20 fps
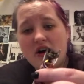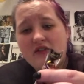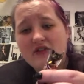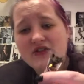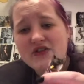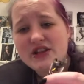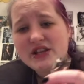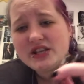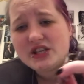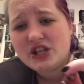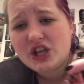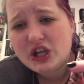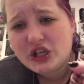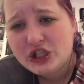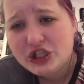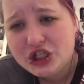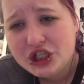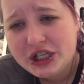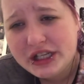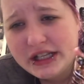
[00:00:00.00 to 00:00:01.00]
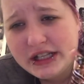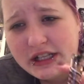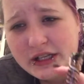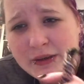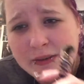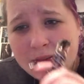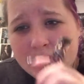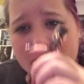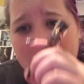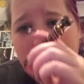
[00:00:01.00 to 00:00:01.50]
off of this
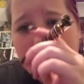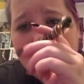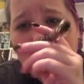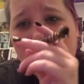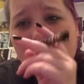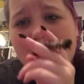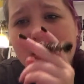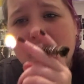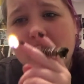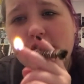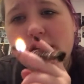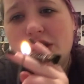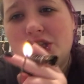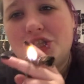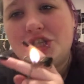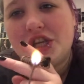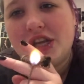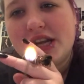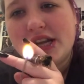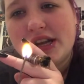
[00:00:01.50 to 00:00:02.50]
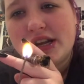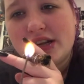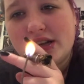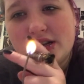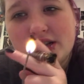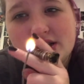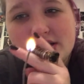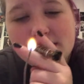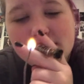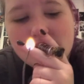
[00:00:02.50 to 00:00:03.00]
chillum here.
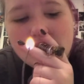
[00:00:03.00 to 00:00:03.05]
Cheers.